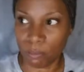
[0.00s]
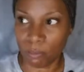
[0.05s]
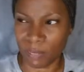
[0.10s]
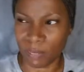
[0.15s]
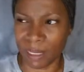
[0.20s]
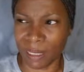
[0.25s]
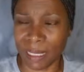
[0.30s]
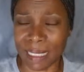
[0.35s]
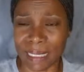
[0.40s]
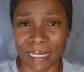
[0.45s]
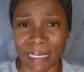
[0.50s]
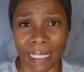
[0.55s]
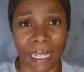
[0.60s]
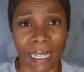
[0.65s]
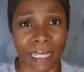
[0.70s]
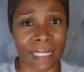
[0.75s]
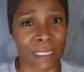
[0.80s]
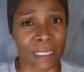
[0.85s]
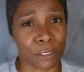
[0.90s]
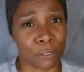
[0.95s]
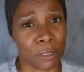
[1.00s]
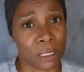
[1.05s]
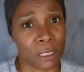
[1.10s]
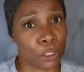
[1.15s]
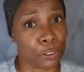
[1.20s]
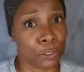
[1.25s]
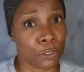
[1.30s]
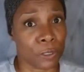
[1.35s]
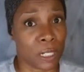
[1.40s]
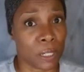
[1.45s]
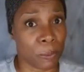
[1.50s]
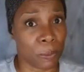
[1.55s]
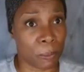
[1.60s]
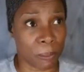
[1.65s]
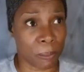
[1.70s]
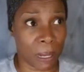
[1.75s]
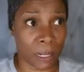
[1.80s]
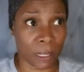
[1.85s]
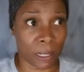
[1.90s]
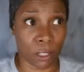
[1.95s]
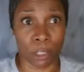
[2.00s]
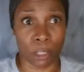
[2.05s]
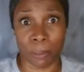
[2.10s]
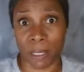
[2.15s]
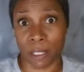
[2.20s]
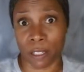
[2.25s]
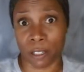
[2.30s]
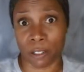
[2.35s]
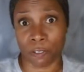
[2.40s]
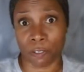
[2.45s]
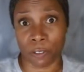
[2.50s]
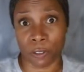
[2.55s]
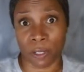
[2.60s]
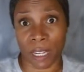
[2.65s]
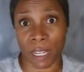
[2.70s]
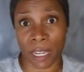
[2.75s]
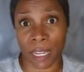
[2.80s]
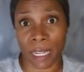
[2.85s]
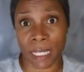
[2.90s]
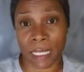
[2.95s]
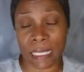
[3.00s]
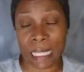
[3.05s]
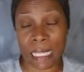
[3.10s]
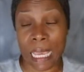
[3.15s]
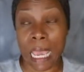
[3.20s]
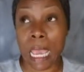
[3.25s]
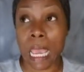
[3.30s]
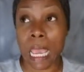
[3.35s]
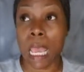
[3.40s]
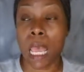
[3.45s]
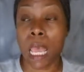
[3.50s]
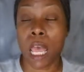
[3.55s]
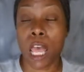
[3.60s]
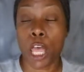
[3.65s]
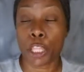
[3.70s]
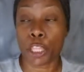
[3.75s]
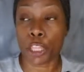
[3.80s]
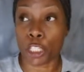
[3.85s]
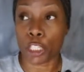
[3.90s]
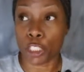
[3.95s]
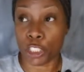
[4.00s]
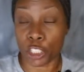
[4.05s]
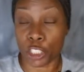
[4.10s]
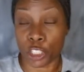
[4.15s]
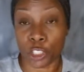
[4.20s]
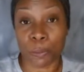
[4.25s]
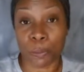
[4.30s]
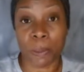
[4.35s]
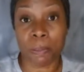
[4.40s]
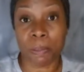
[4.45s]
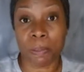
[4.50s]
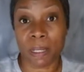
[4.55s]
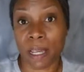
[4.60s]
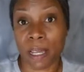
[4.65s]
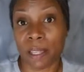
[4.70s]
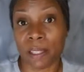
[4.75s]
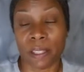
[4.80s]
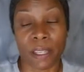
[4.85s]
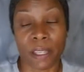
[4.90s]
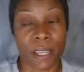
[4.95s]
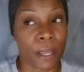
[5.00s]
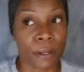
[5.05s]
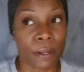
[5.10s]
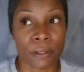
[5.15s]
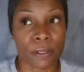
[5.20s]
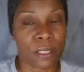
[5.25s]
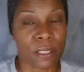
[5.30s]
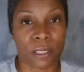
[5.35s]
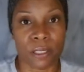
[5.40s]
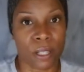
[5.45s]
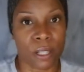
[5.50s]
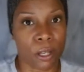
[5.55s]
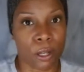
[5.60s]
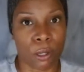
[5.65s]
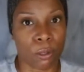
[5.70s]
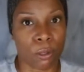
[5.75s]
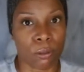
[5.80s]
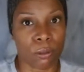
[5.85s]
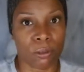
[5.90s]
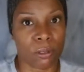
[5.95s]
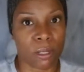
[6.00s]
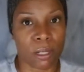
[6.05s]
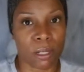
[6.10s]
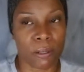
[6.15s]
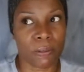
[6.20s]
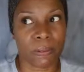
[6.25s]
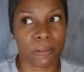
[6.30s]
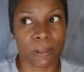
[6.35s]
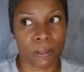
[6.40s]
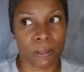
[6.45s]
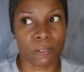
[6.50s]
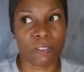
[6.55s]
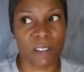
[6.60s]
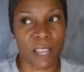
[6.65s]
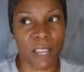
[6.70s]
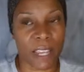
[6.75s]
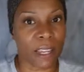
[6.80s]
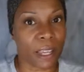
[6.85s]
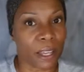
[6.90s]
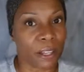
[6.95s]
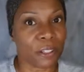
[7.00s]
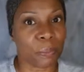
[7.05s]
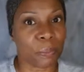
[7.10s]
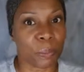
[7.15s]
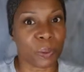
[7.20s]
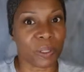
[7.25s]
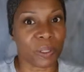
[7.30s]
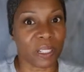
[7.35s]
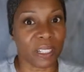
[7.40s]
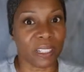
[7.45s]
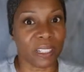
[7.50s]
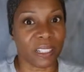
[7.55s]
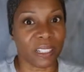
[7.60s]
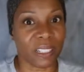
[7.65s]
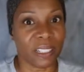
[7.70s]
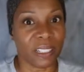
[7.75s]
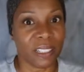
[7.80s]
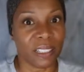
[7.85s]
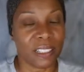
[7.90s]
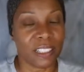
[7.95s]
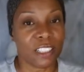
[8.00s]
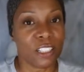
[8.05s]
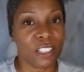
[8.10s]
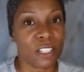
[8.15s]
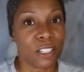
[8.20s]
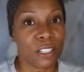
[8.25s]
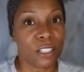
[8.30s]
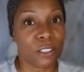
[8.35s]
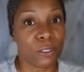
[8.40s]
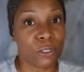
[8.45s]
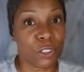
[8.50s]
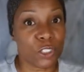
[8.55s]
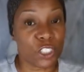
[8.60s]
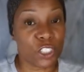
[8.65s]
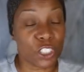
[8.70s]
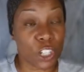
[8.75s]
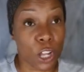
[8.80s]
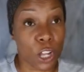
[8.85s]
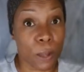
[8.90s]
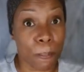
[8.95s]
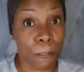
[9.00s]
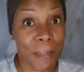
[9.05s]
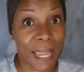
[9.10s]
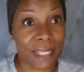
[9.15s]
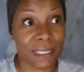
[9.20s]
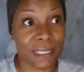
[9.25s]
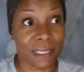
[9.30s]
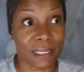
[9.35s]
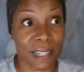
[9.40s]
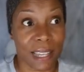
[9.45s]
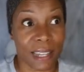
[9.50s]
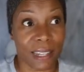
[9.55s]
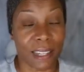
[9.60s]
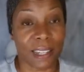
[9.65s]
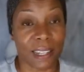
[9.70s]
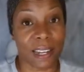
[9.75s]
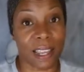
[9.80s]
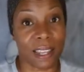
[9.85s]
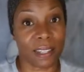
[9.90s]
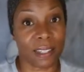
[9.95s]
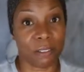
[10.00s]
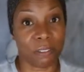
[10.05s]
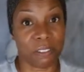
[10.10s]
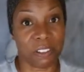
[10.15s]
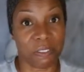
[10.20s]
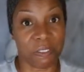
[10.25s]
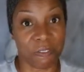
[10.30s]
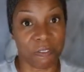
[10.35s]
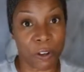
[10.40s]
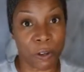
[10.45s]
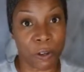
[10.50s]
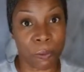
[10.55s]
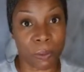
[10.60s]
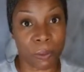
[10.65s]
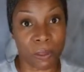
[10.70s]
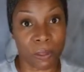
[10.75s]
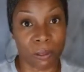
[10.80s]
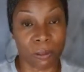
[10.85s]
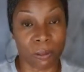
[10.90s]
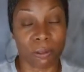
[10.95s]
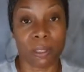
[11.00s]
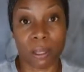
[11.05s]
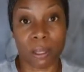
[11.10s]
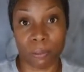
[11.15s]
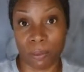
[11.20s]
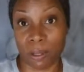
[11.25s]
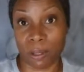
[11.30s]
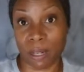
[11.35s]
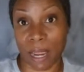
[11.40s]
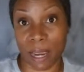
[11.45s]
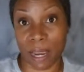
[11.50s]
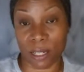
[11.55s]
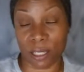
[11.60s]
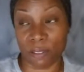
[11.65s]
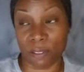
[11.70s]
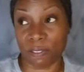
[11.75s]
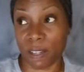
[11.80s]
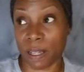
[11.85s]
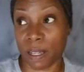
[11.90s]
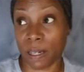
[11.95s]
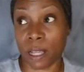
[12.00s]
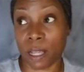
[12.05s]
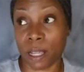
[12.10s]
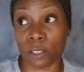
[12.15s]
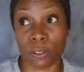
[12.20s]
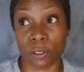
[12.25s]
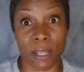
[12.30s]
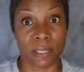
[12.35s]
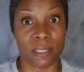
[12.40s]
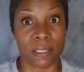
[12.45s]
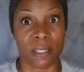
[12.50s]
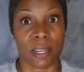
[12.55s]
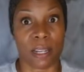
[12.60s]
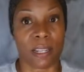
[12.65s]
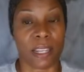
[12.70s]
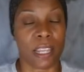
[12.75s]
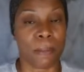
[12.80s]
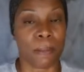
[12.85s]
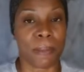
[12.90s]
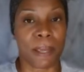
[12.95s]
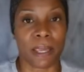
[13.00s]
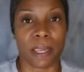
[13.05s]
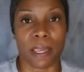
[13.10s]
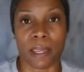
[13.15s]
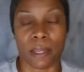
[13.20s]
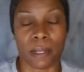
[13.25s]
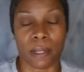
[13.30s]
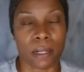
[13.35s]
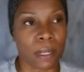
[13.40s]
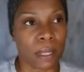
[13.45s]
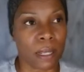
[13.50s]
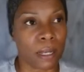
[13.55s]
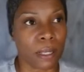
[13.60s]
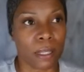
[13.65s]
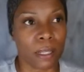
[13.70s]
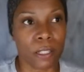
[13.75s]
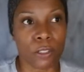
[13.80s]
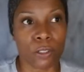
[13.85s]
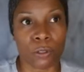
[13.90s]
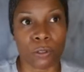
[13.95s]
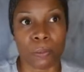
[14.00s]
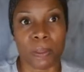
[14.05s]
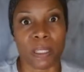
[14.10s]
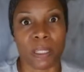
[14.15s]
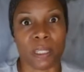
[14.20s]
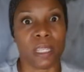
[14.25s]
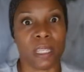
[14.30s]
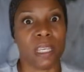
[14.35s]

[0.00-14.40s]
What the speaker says: And I said, hey, is it really true that we're probably going to be here a few days? The gentleman behind the counter said, no, they're flying out in the morning. come back tonight and I can confirm with you that we're actually flying out. So I did. I came back at 8 o'clock like he told me.